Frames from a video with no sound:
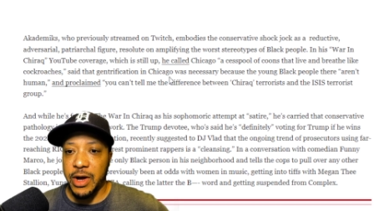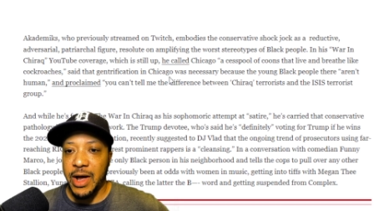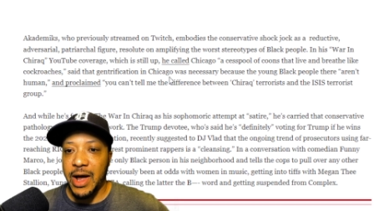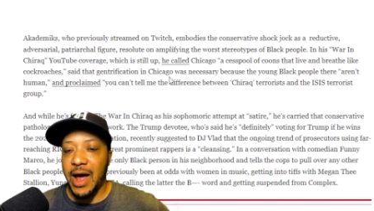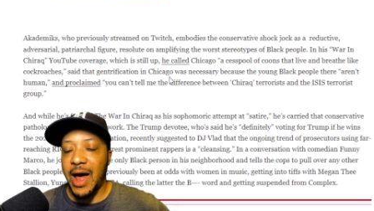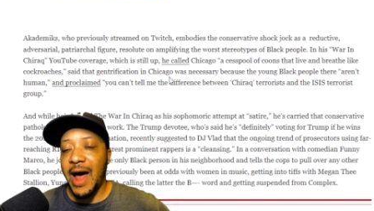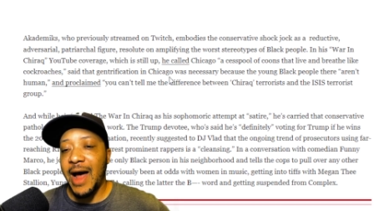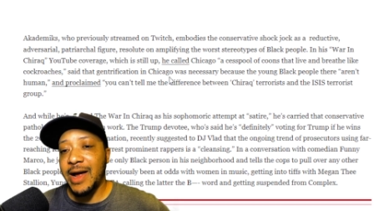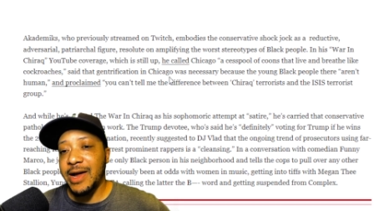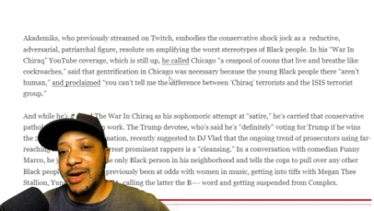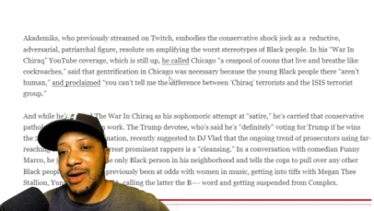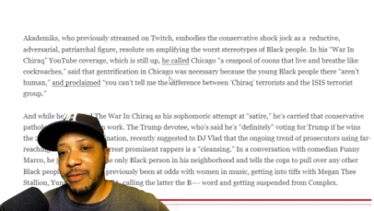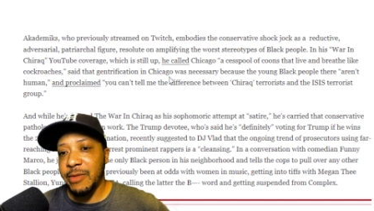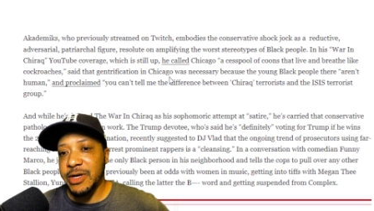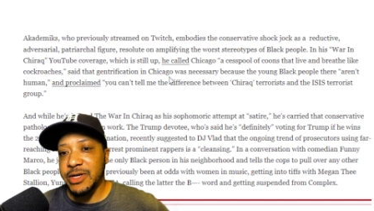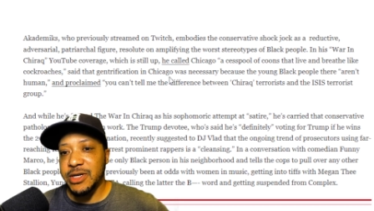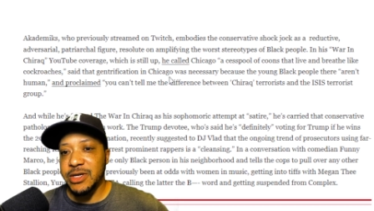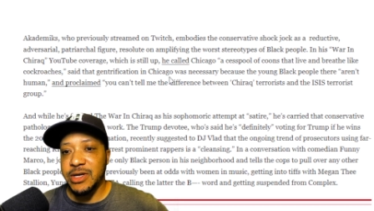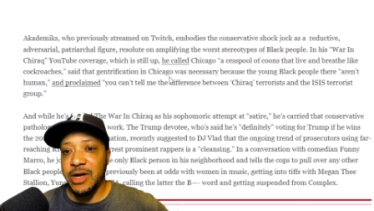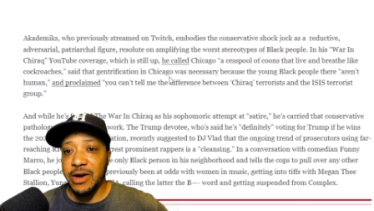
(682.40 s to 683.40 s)
Akademiks
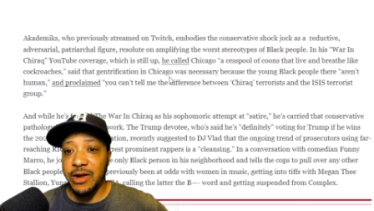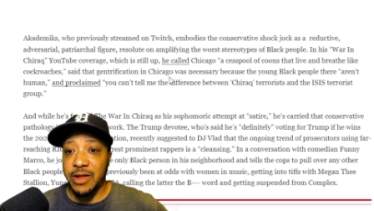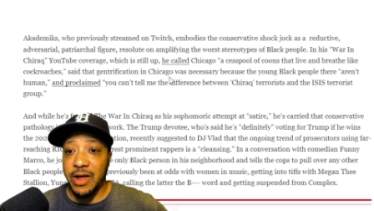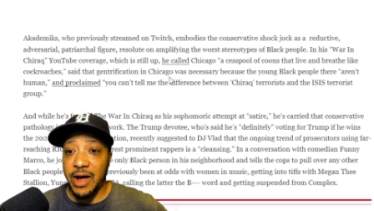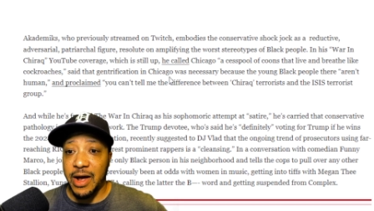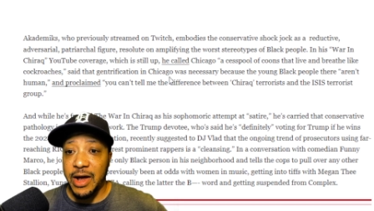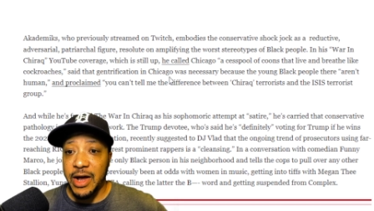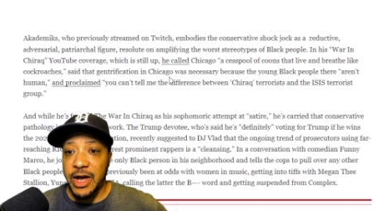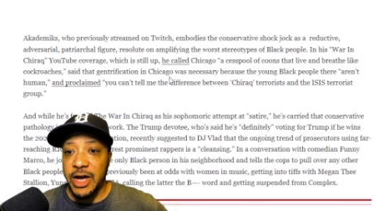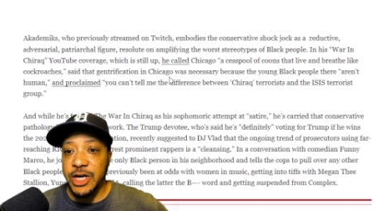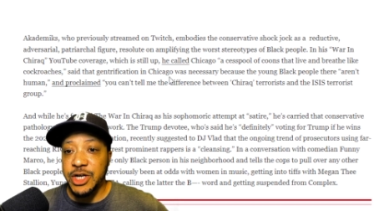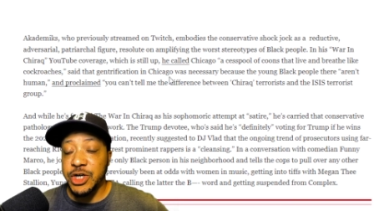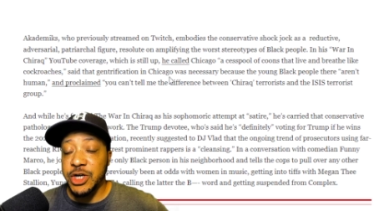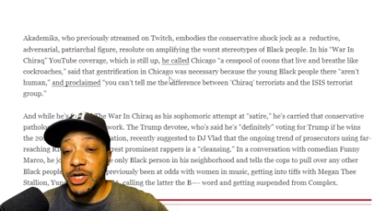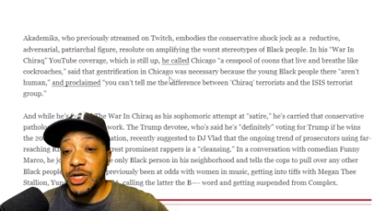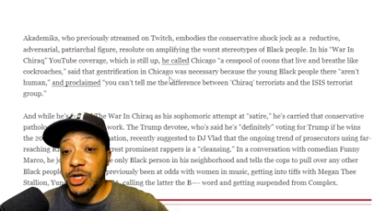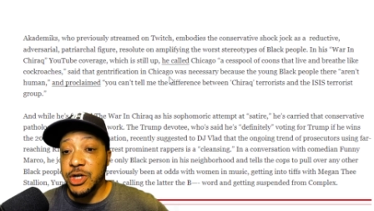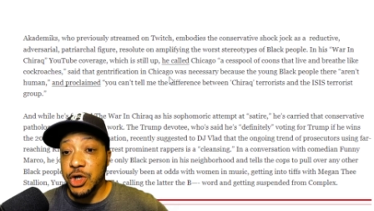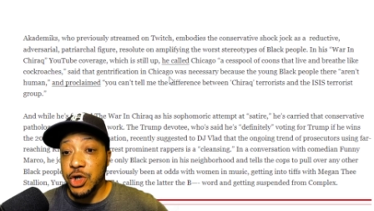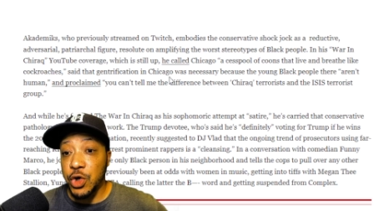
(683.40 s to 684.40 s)
is none of that. He's
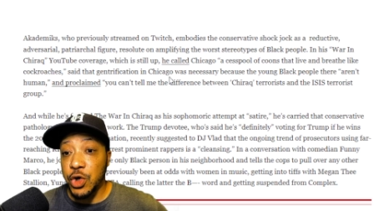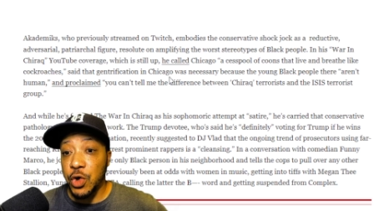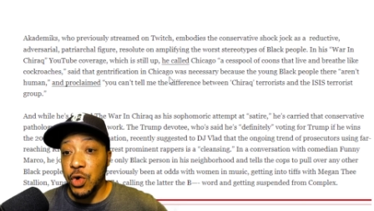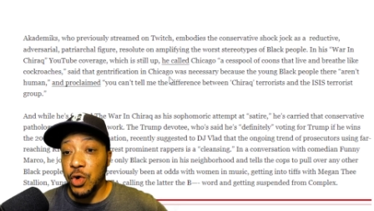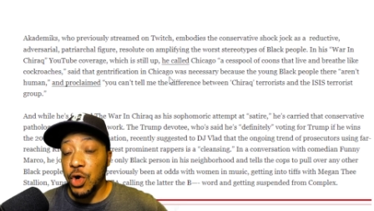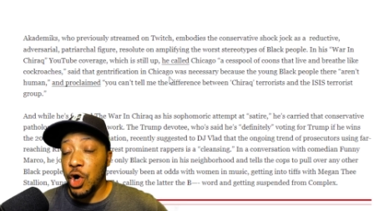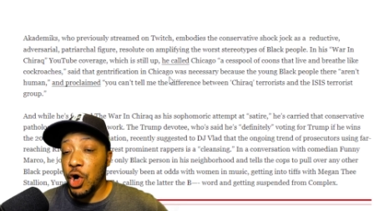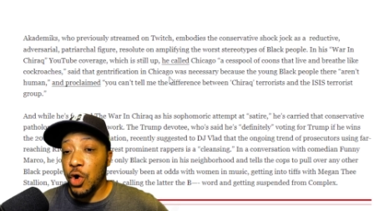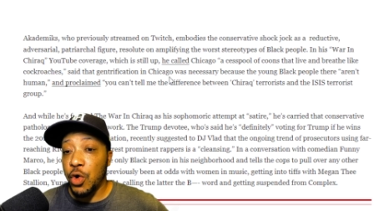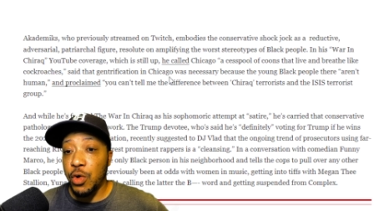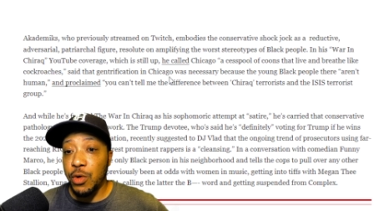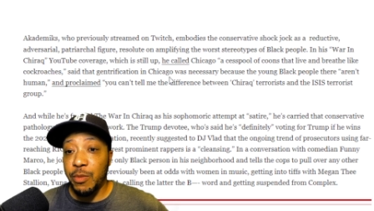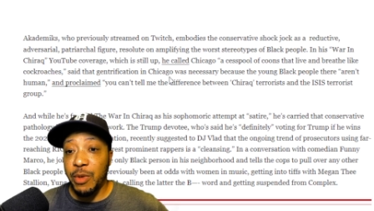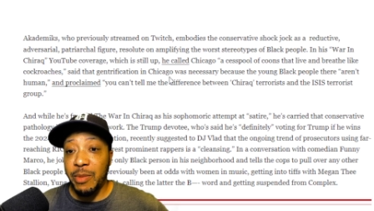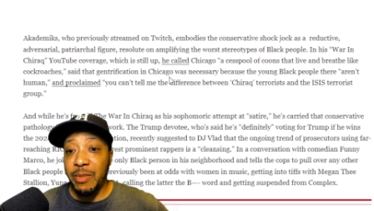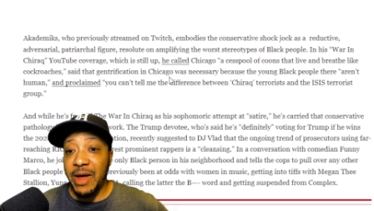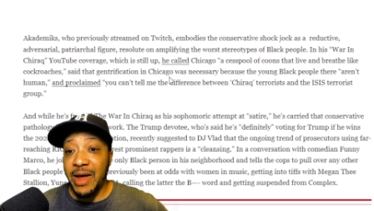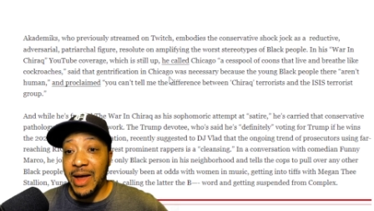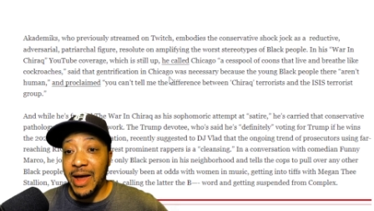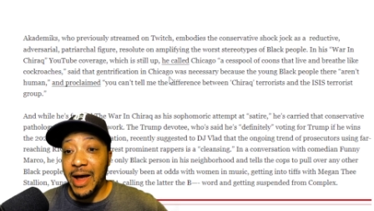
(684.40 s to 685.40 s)
just a dude who has been
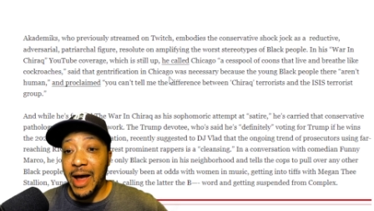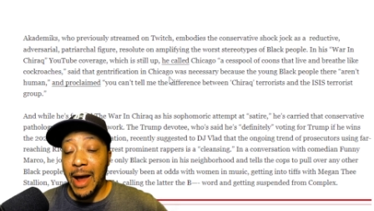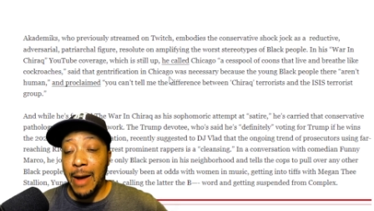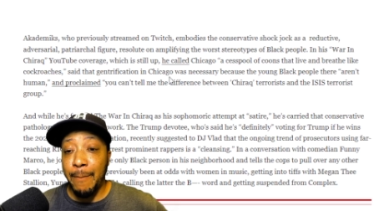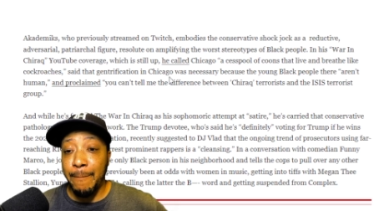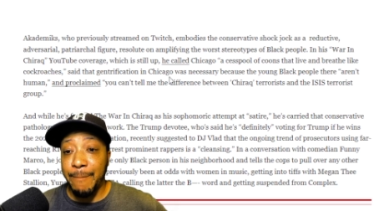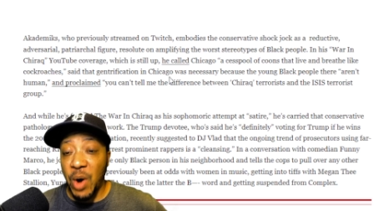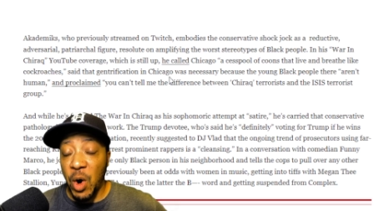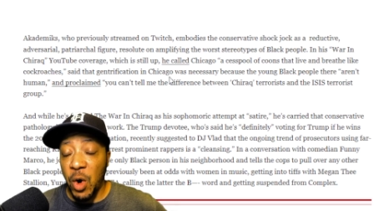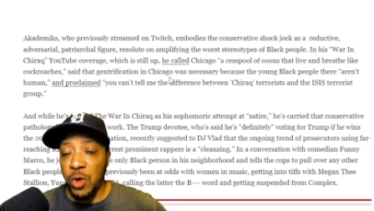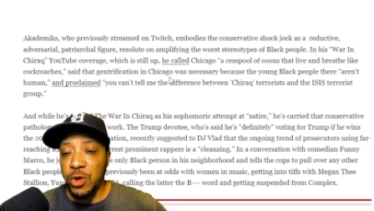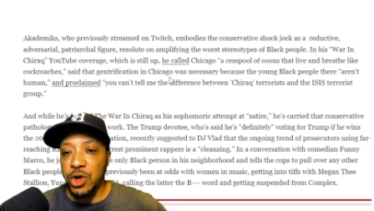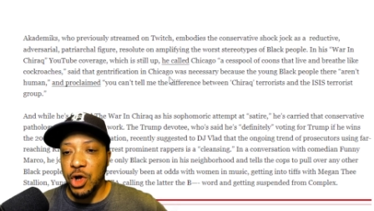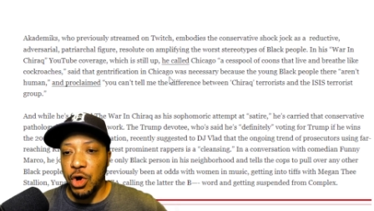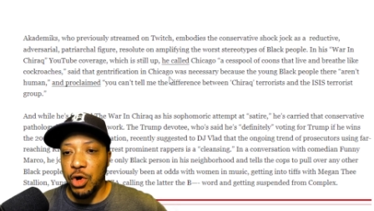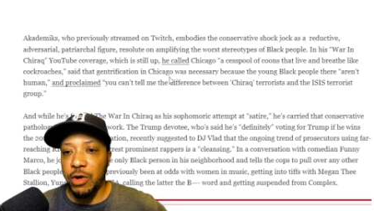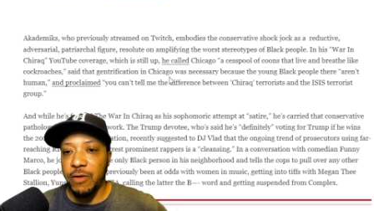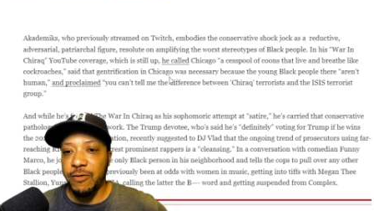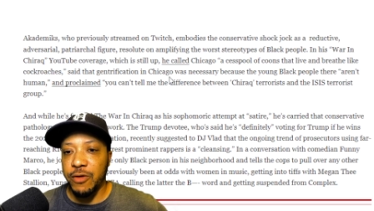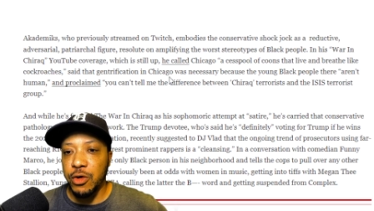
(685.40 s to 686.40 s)
making a boatload
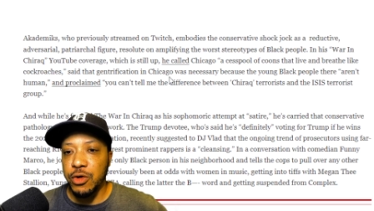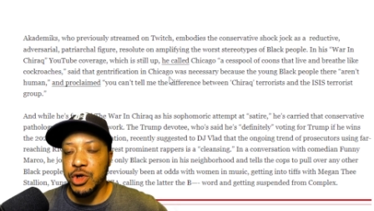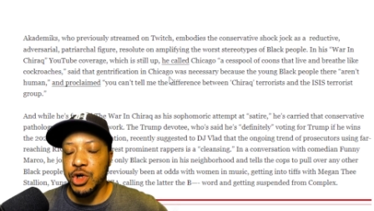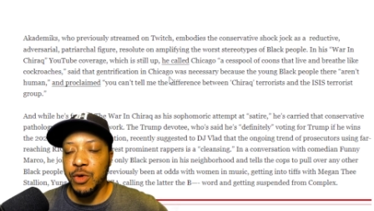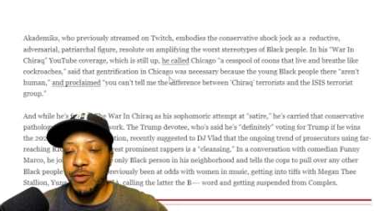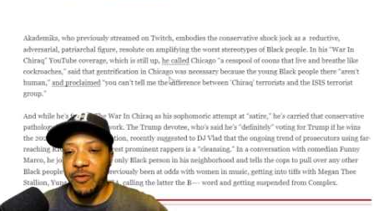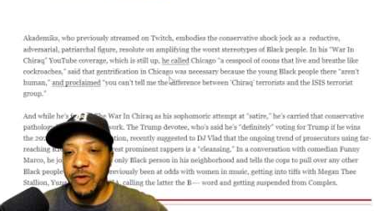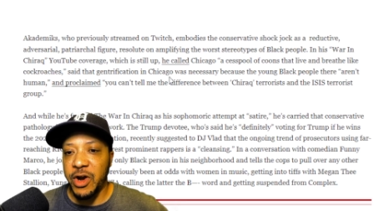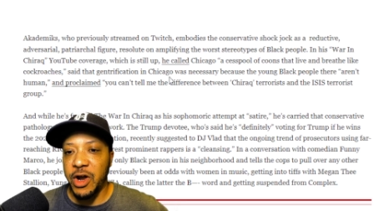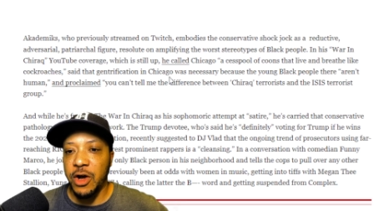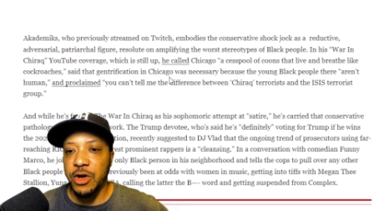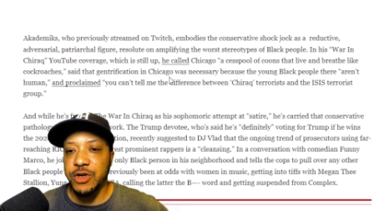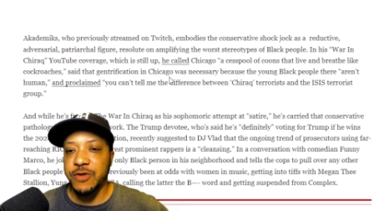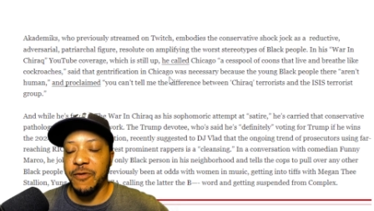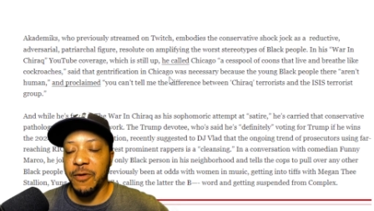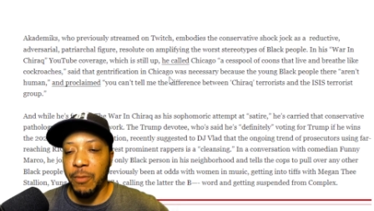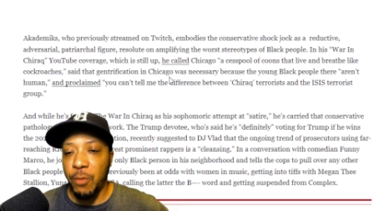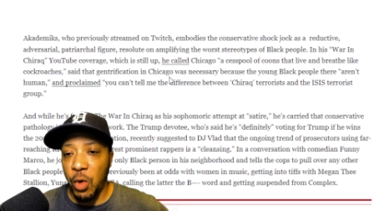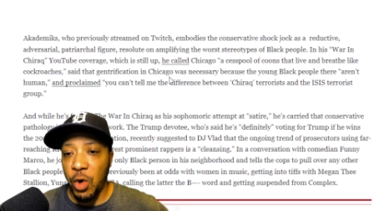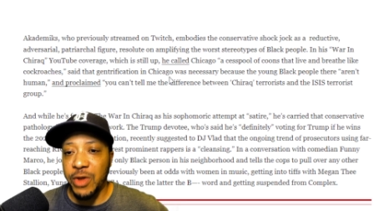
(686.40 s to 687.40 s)
of YouTube videos for
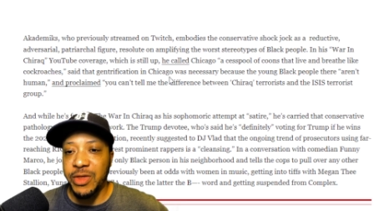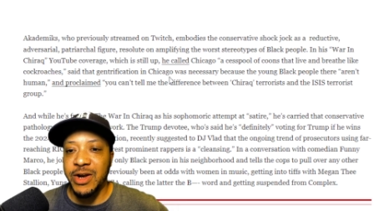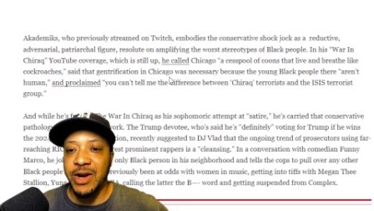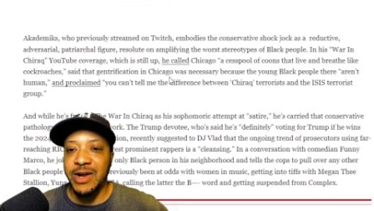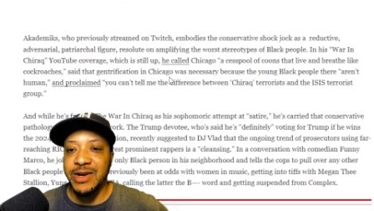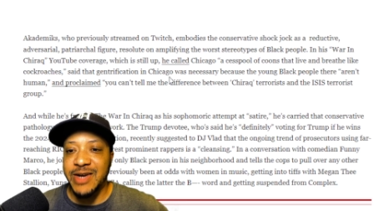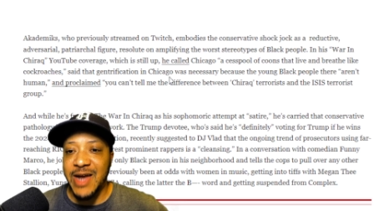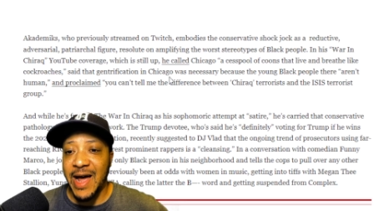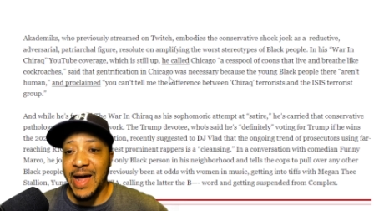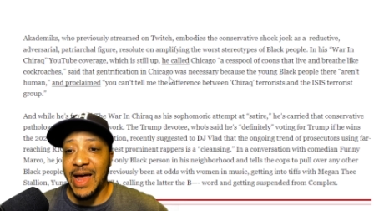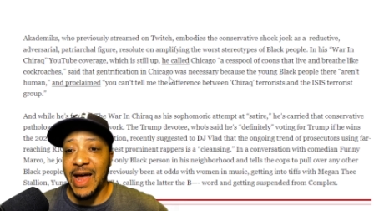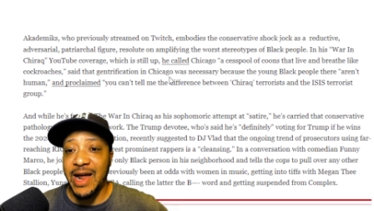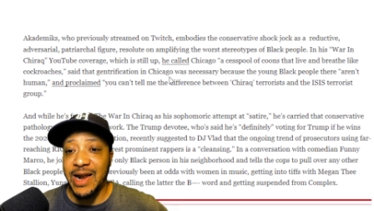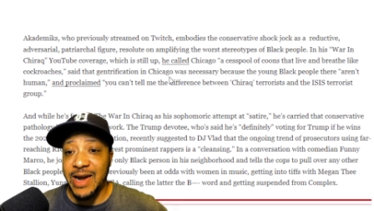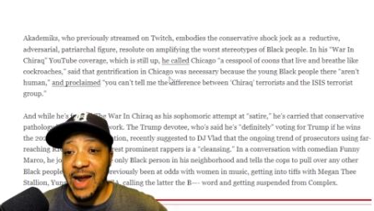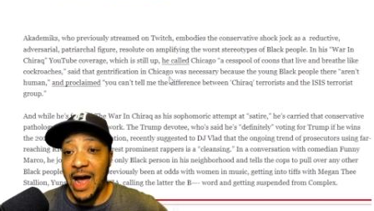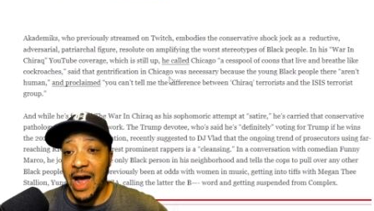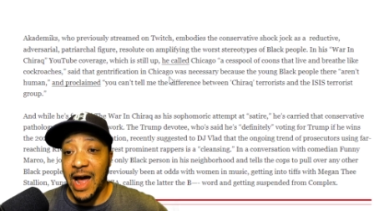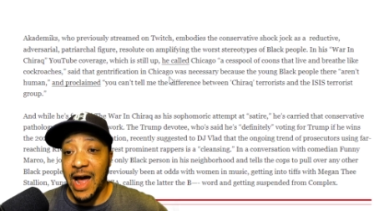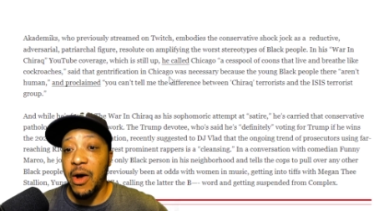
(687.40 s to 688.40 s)
more than a decade
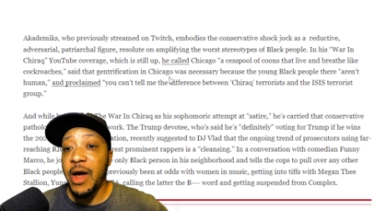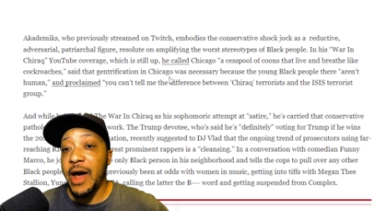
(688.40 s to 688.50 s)
now,